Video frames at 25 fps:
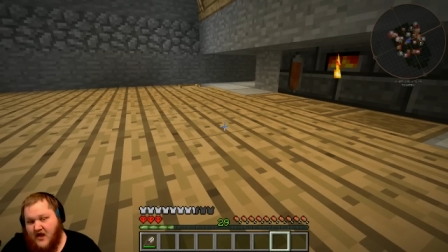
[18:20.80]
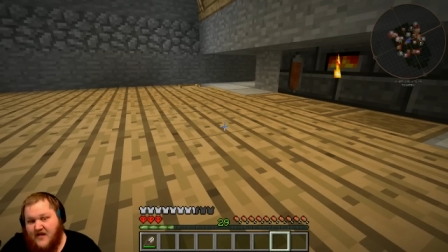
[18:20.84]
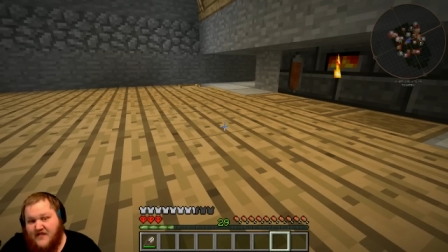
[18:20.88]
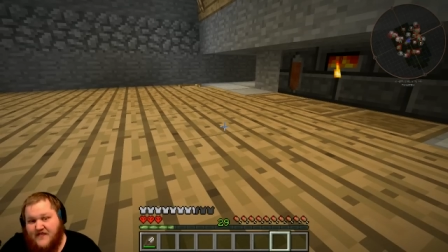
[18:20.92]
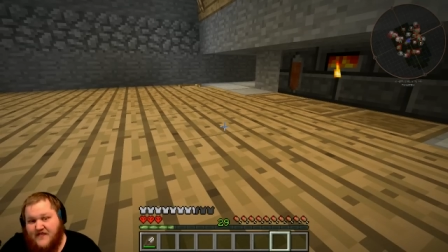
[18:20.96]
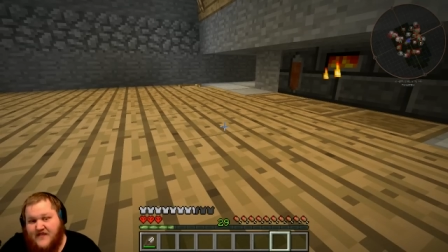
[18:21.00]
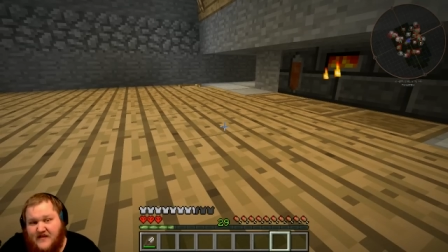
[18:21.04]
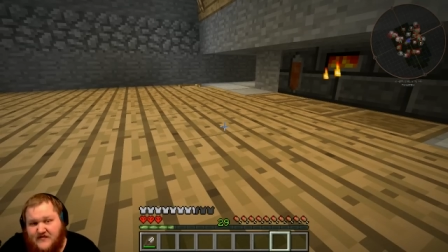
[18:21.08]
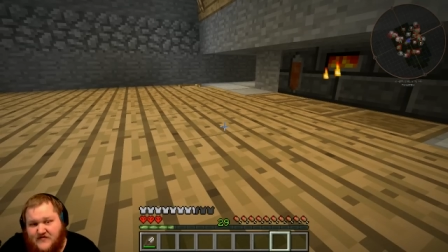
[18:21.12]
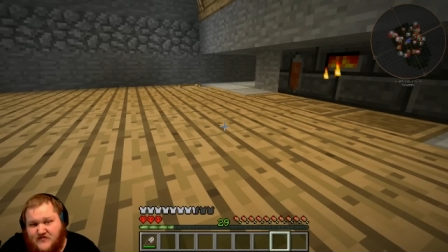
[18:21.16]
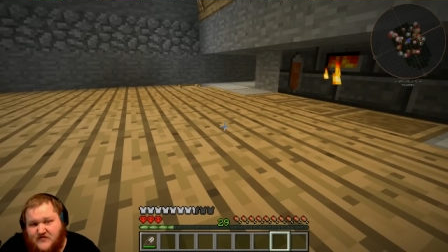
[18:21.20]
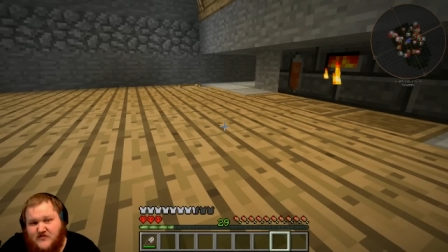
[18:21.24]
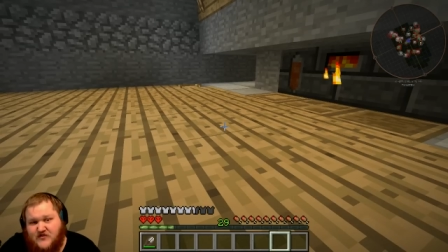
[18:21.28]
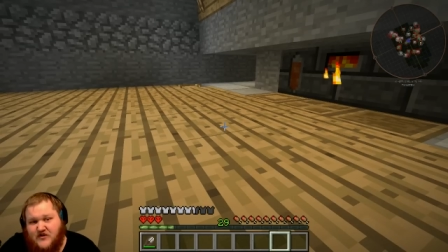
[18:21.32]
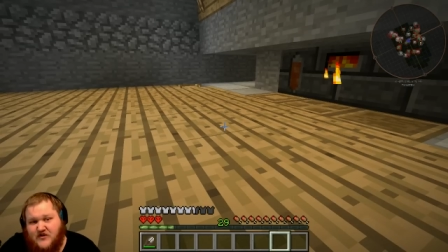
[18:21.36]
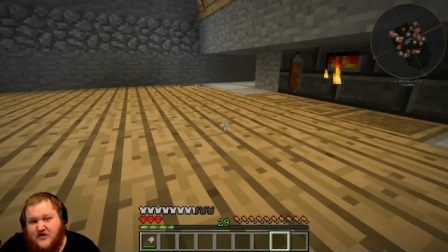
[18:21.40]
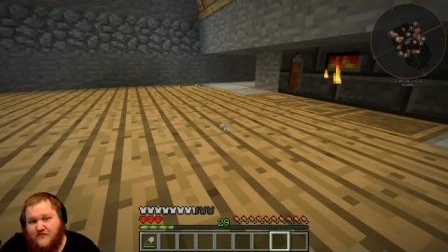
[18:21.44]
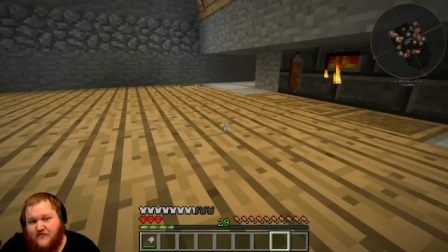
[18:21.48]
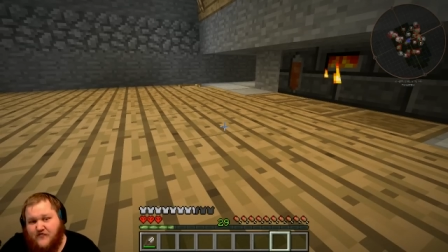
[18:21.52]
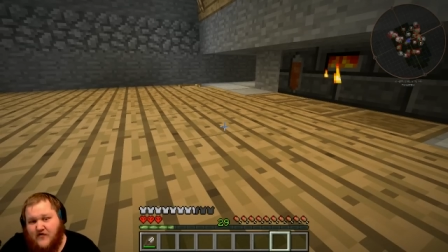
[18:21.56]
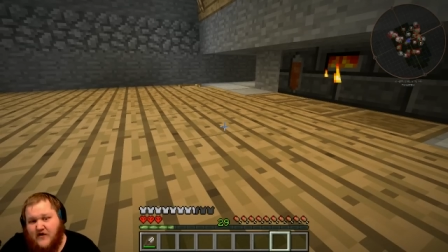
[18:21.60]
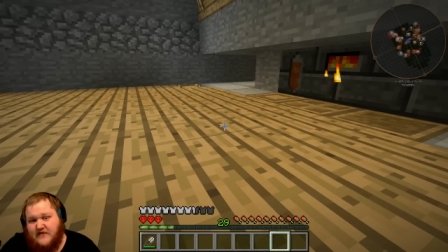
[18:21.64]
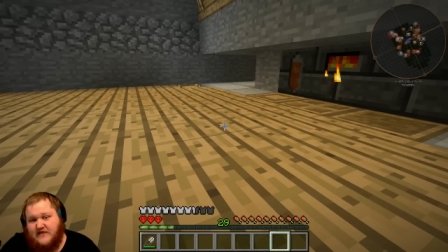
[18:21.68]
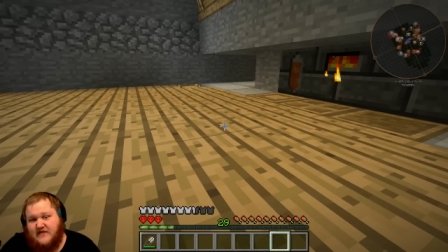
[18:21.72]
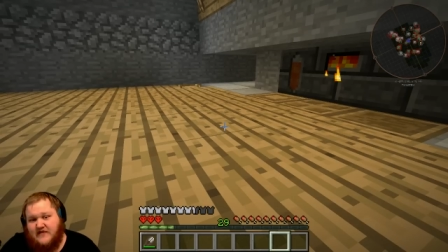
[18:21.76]
This is your
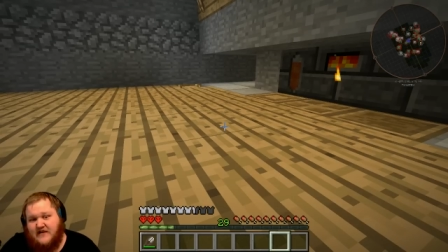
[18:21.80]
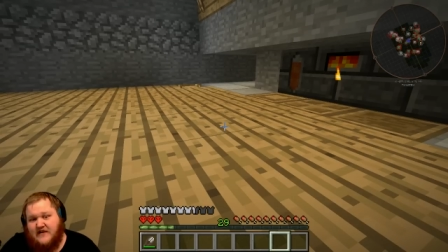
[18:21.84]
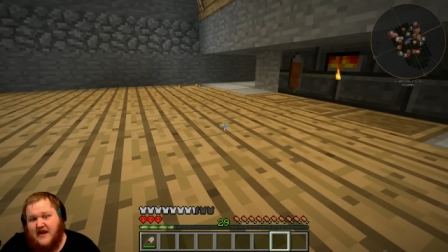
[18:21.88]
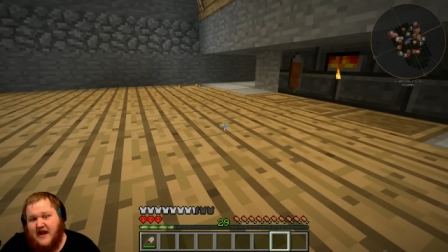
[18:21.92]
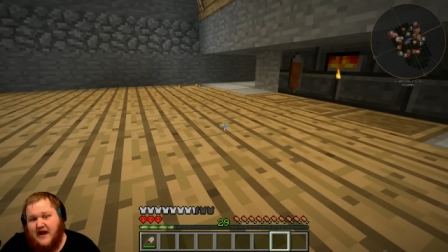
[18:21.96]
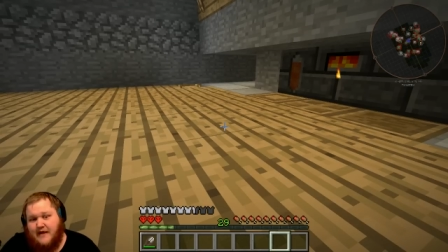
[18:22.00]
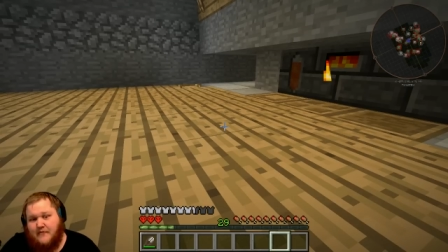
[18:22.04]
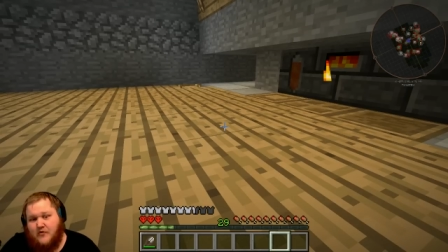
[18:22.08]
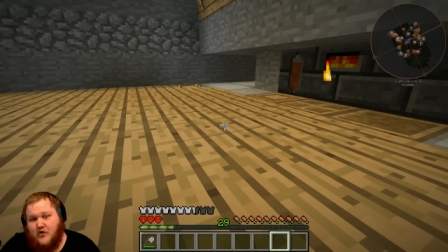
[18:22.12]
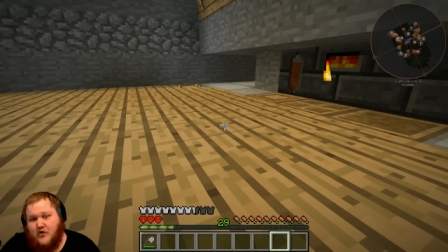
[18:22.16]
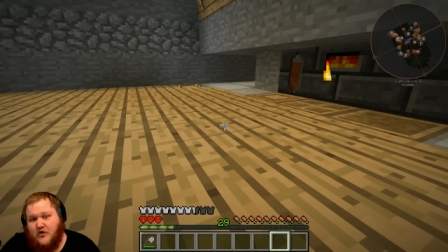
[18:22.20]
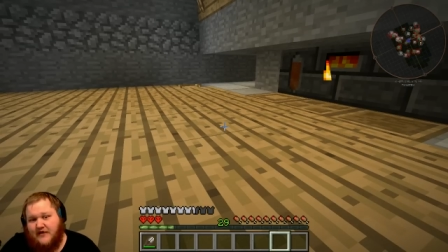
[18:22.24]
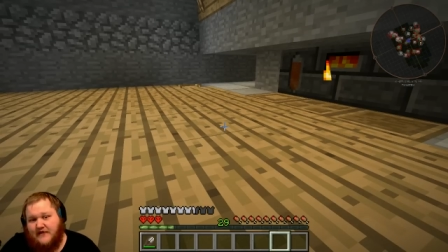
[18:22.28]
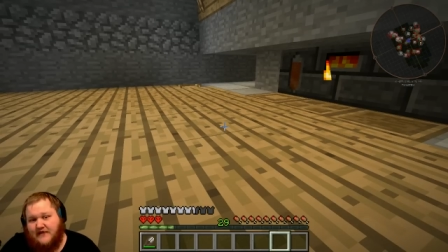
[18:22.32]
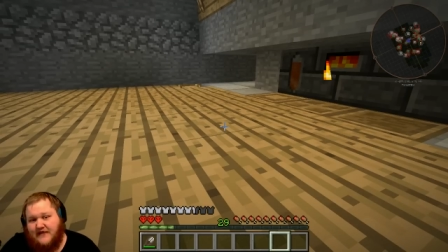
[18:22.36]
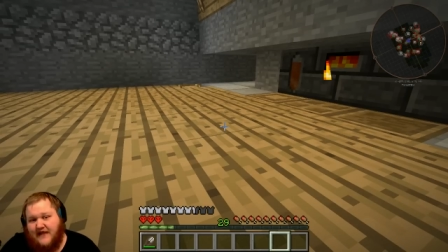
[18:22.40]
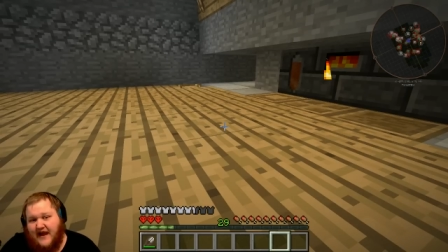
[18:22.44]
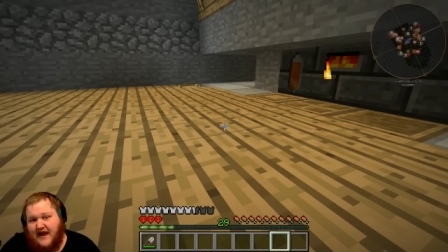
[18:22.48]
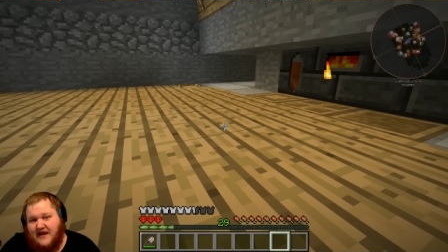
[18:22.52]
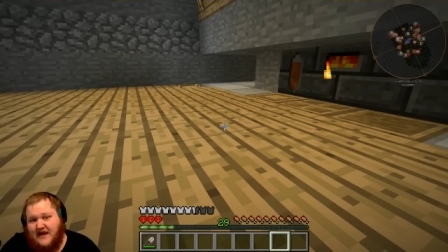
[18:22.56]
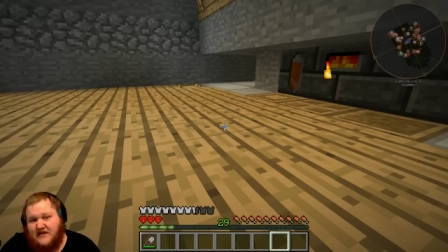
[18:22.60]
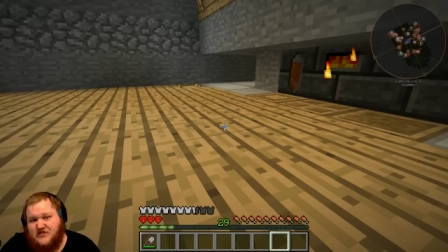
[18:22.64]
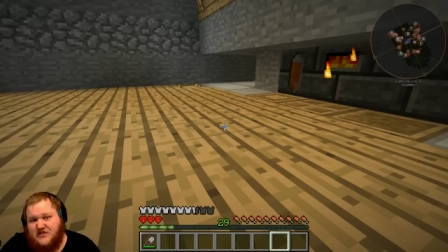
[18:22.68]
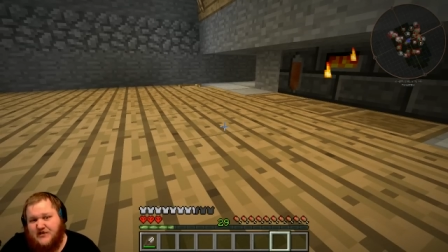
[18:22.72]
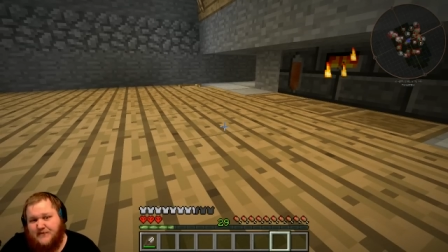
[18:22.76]
friendly neighborhood
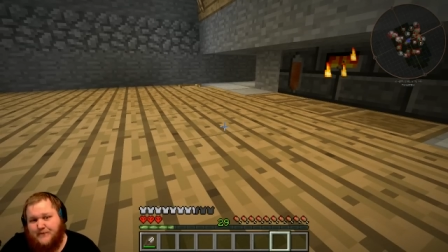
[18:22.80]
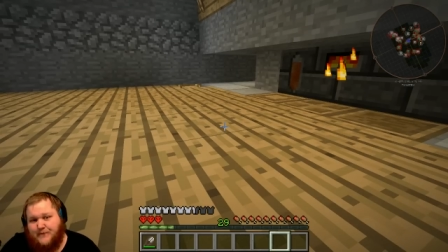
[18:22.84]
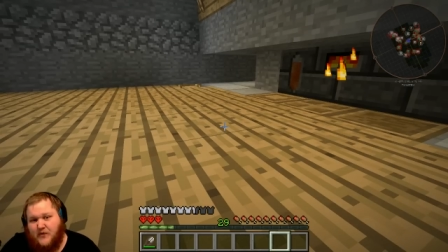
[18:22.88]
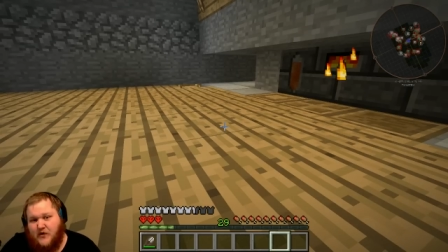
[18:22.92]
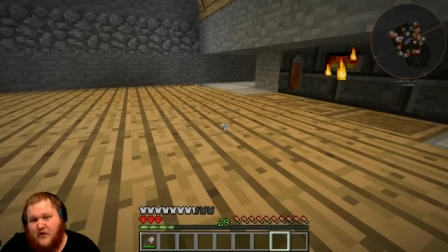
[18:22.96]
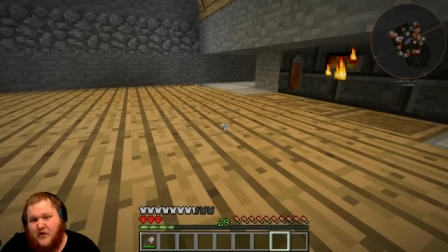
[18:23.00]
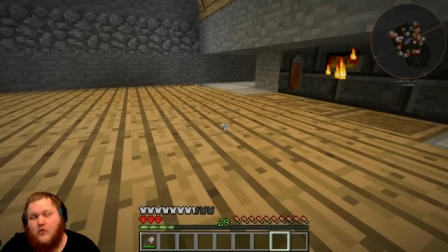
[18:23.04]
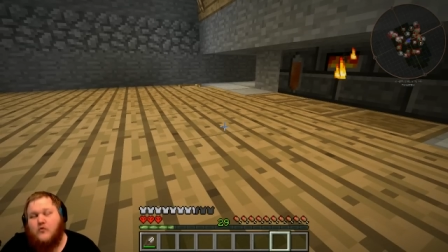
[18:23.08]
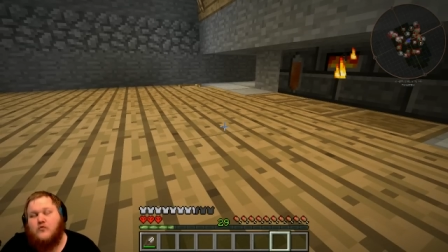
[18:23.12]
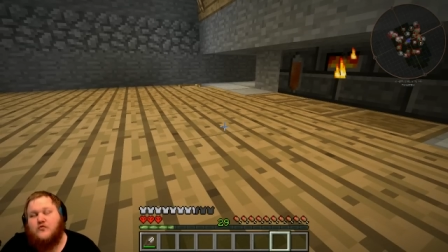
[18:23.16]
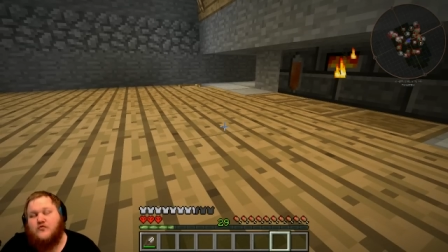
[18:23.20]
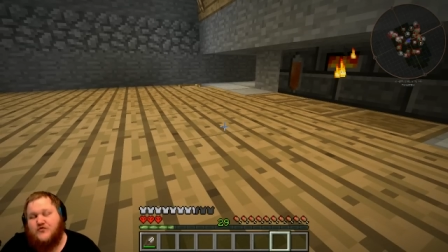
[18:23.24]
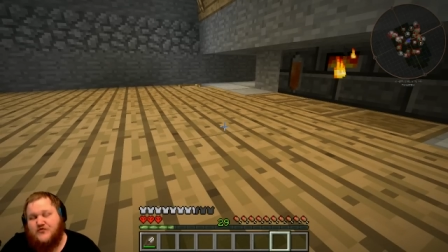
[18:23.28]
Lanceypooh